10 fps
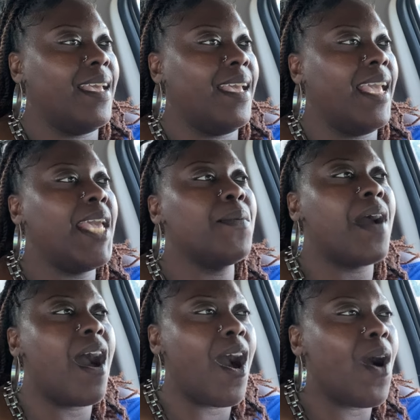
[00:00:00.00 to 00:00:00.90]
he would
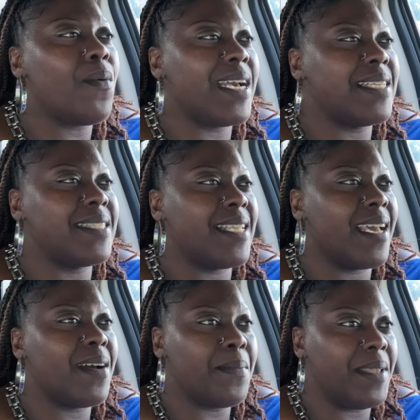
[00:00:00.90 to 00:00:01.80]
always
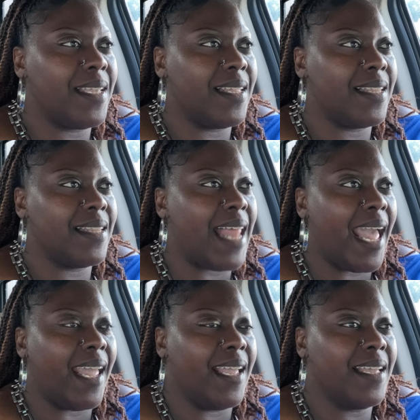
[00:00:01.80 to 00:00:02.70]
tell me,
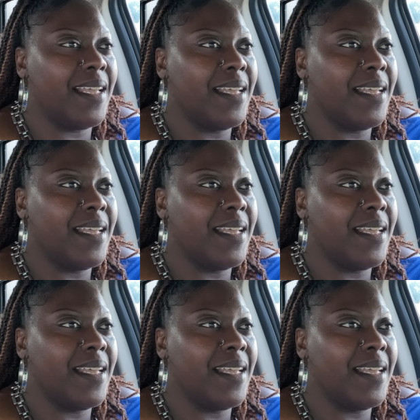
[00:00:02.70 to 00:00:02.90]
like,